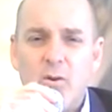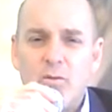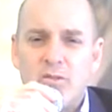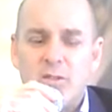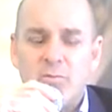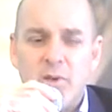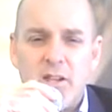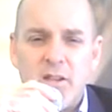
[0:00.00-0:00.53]
I
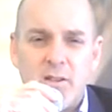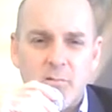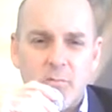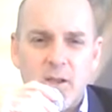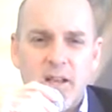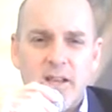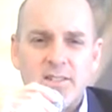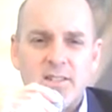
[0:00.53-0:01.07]
don't
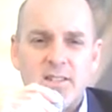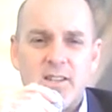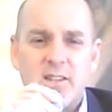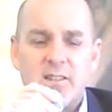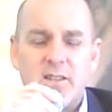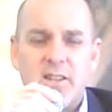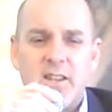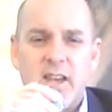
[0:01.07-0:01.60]
speak the
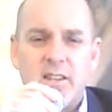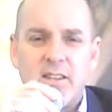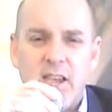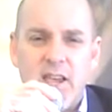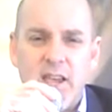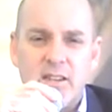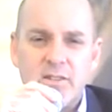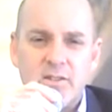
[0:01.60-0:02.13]
blessing to
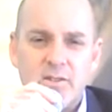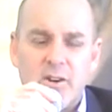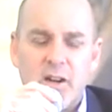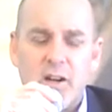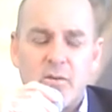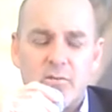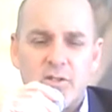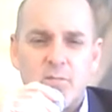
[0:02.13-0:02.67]
that
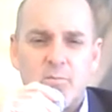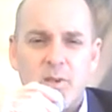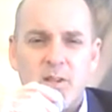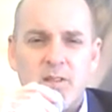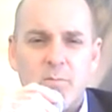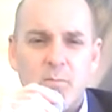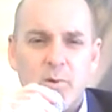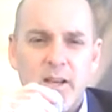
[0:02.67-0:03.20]
cancer. I don't
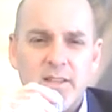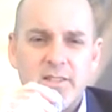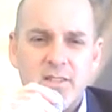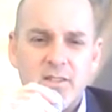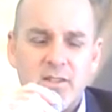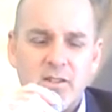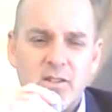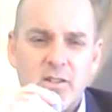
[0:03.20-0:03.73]
speak the
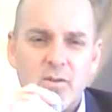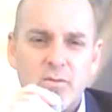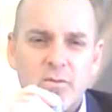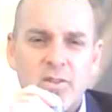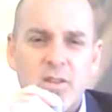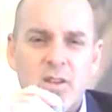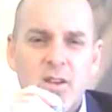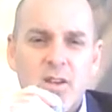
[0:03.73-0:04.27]
blessing to
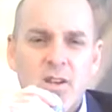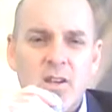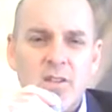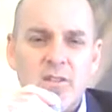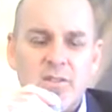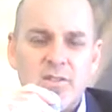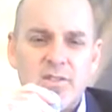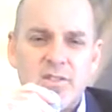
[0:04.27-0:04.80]
those
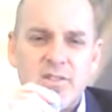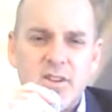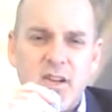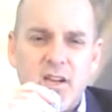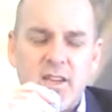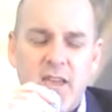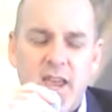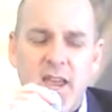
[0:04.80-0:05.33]

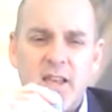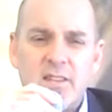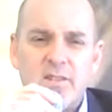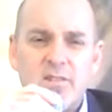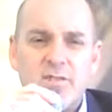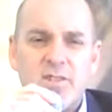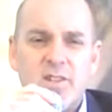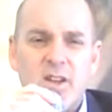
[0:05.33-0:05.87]
uh,
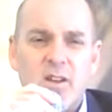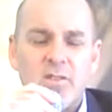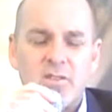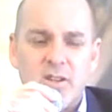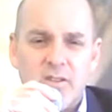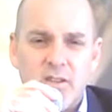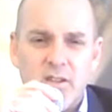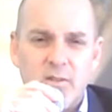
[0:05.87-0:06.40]
cancer
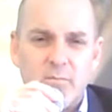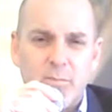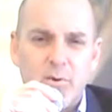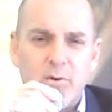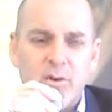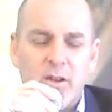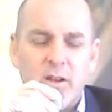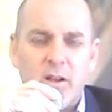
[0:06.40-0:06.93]
cells on the
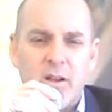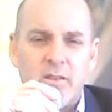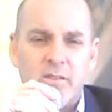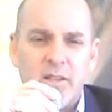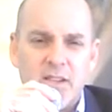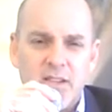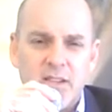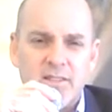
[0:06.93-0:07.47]
in,
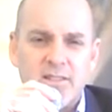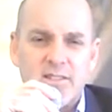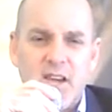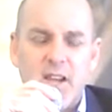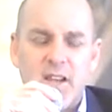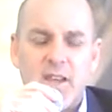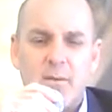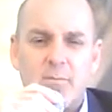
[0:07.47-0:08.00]
on the
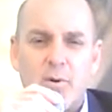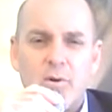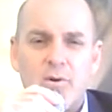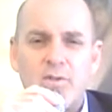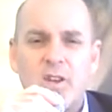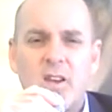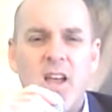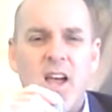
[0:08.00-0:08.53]
inside of
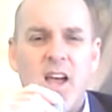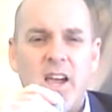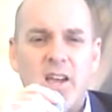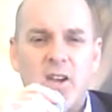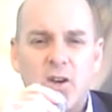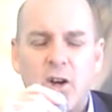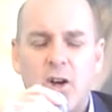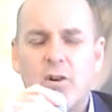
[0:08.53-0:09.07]
that person.
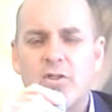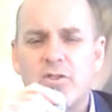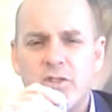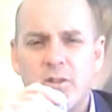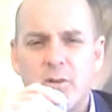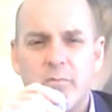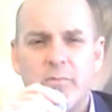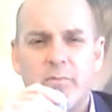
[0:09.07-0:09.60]
I
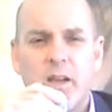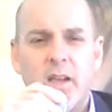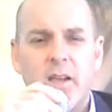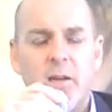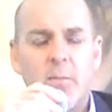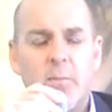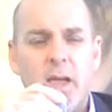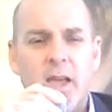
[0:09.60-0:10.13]
curse him.
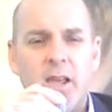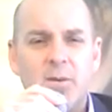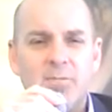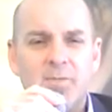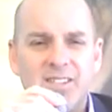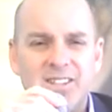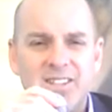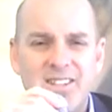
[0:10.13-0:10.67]
I
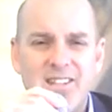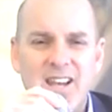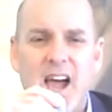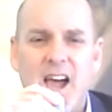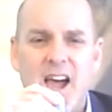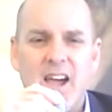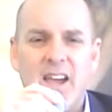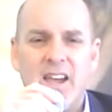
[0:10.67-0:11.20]
command him to
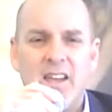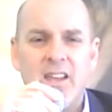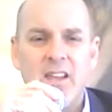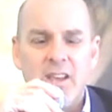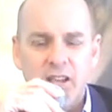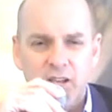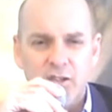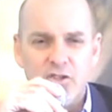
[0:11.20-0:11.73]

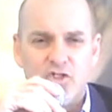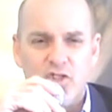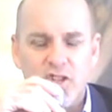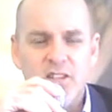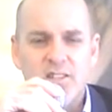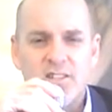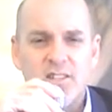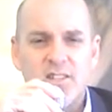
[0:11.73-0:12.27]
die in
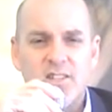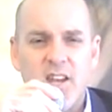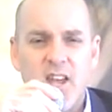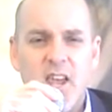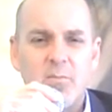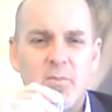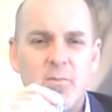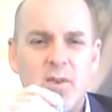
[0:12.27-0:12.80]

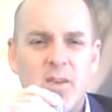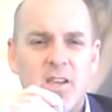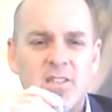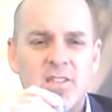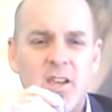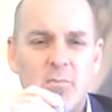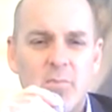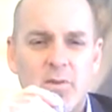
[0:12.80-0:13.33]
Jesus name and
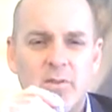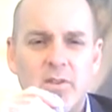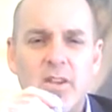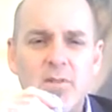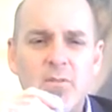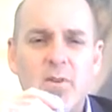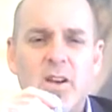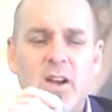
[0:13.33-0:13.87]
because I
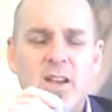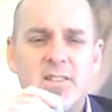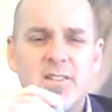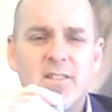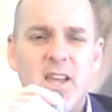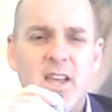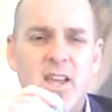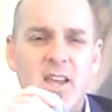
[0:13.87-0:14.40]
believe what
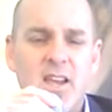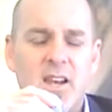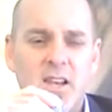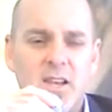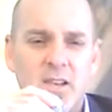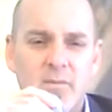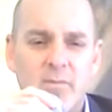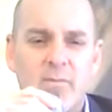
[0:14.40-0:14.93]
I say
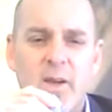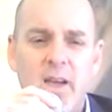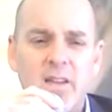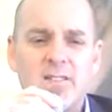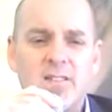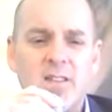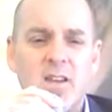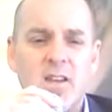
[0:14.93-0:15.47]
and I
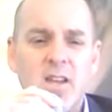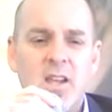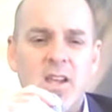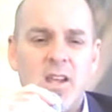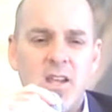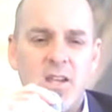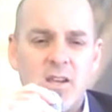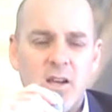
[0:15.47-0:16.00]
confess it,
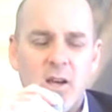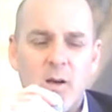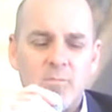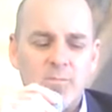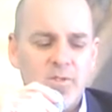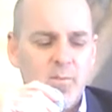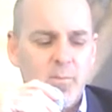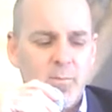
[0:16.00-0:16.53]
it
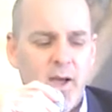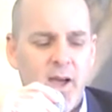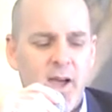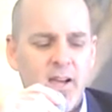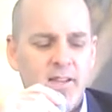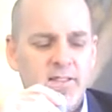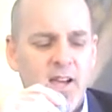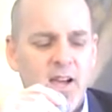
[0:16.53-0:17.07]
comes to
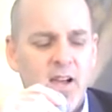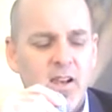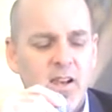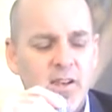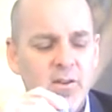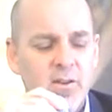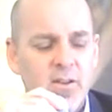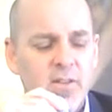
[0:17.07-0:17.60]
pass.
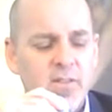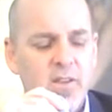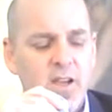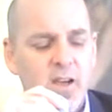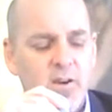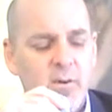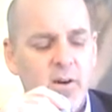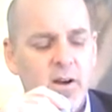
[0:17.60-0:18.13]
Hallelujah.
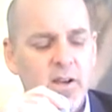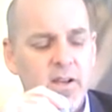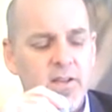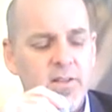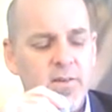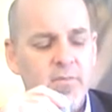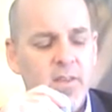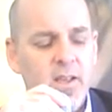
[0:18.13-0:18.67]
Isn't that
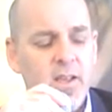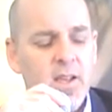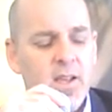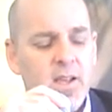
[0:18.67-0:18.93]
great?